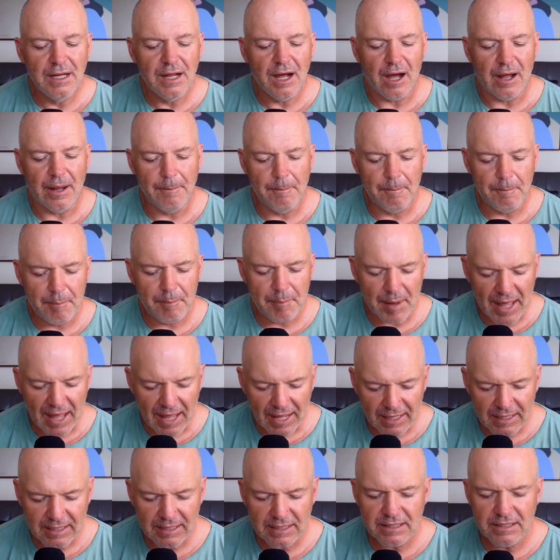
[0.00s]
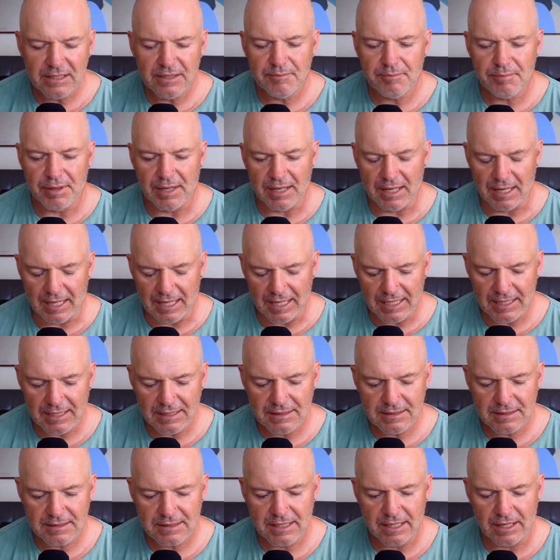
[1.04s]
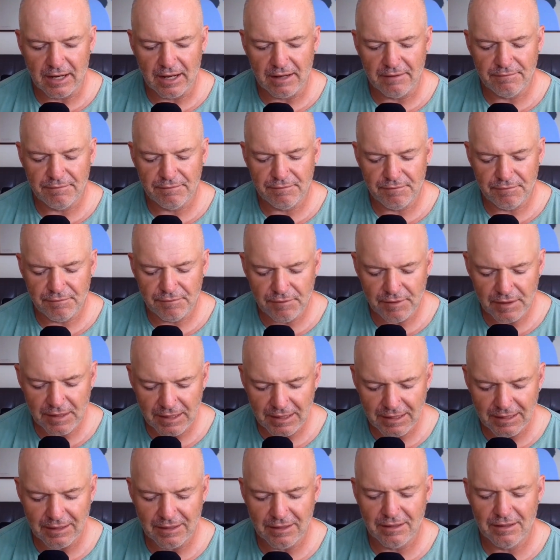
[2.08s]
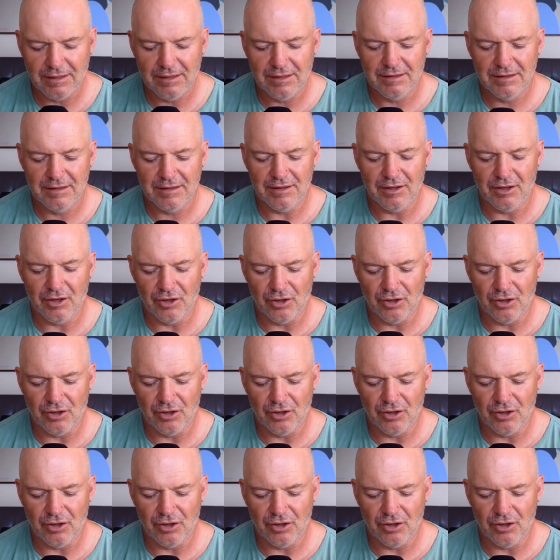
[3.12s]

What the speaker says: I'm back in the place that I feel